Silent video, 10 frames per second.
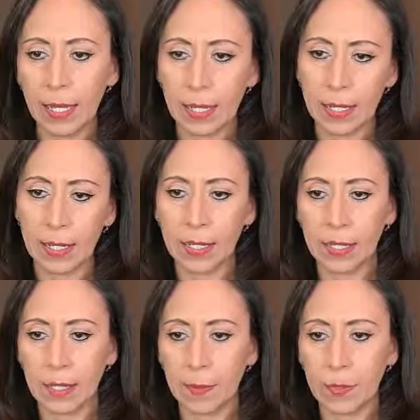
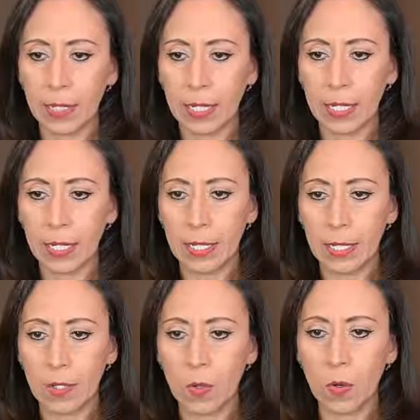I'm going to
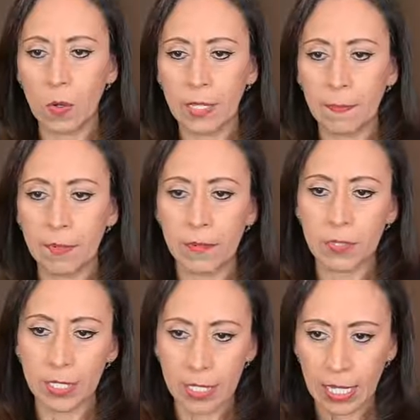call the
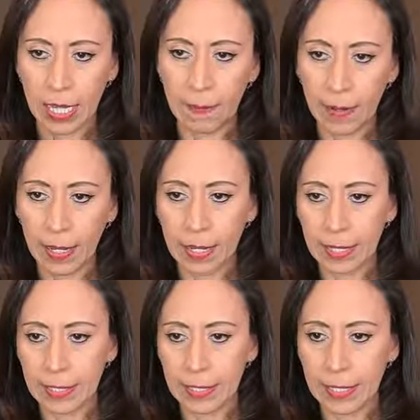previous step
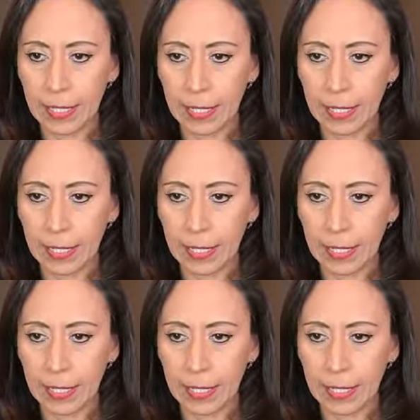as